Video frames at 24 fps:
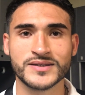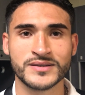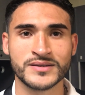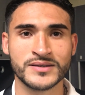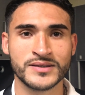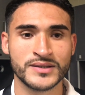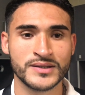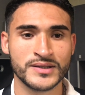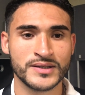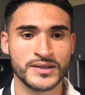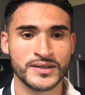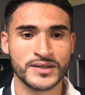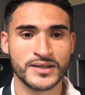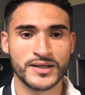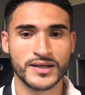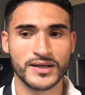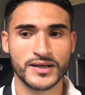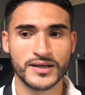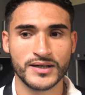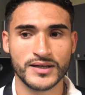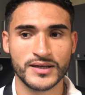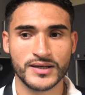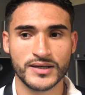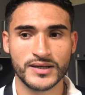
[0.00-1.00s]

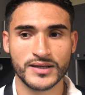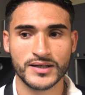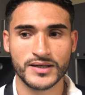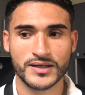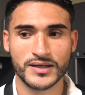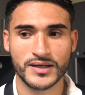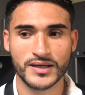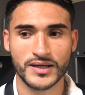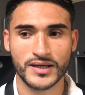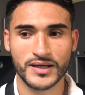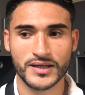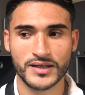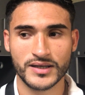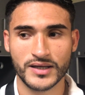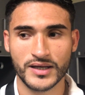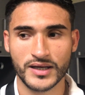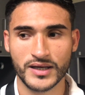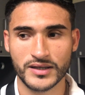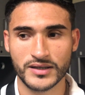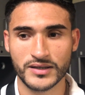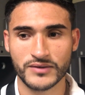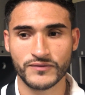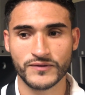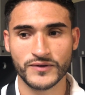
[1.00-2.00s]

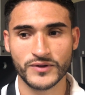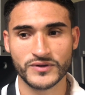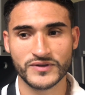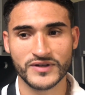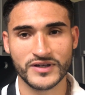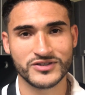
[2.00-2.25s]
and it feels